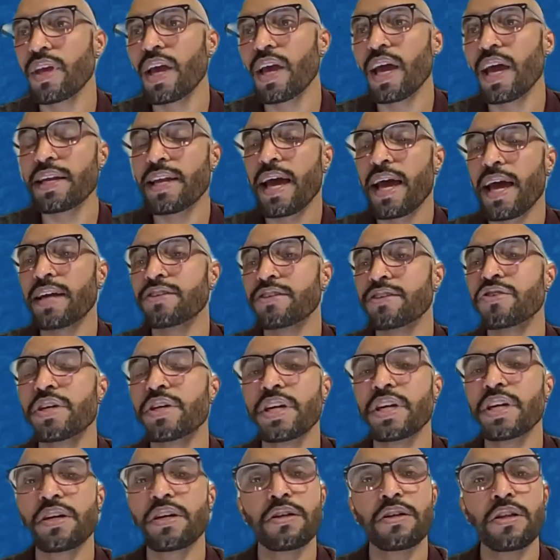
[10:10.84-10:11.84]
And as you
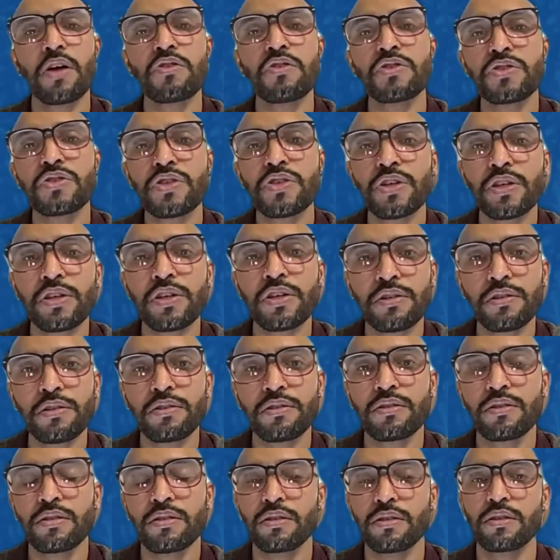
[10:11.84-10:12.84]
get closer
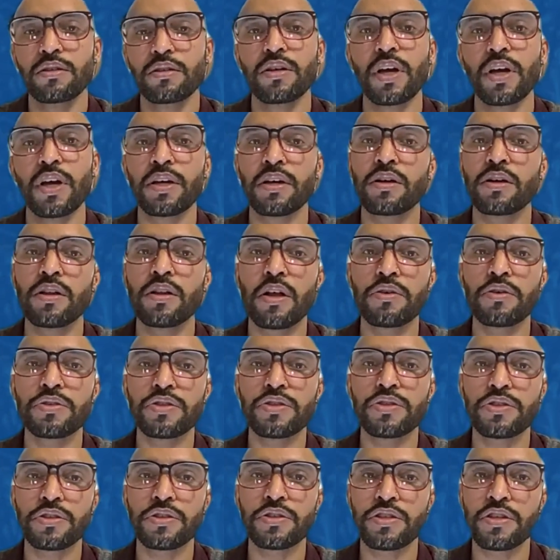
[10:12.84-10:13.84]
and
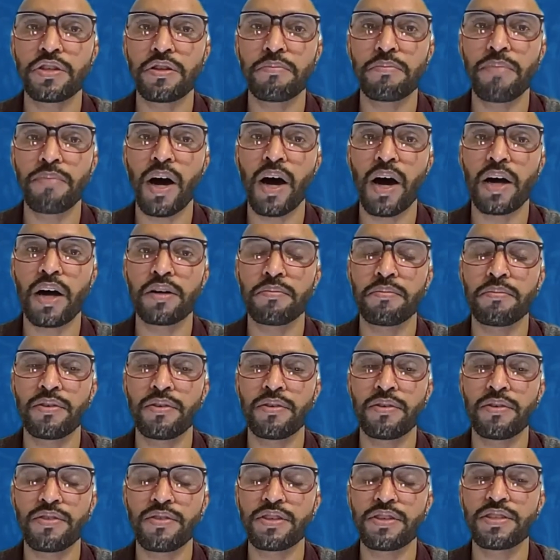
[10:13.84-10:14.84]
closer to the bottom of
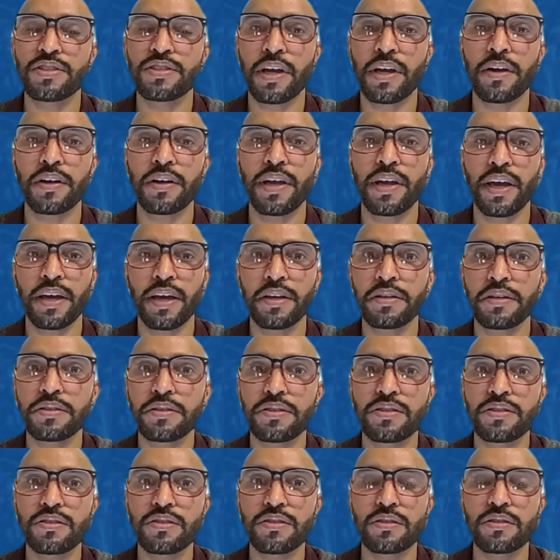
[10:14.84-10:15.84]
the
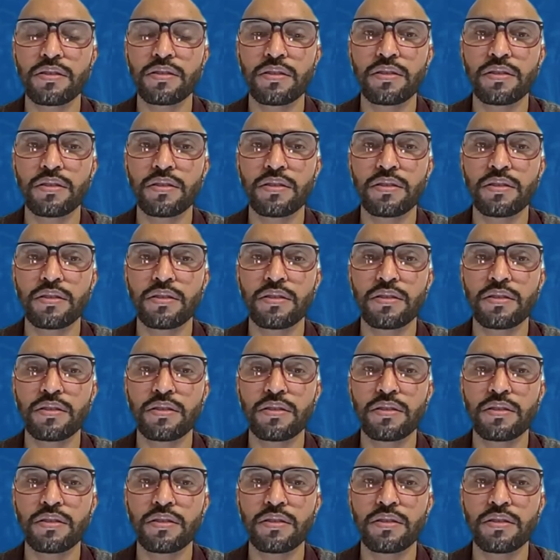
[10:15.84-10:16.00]
staircase,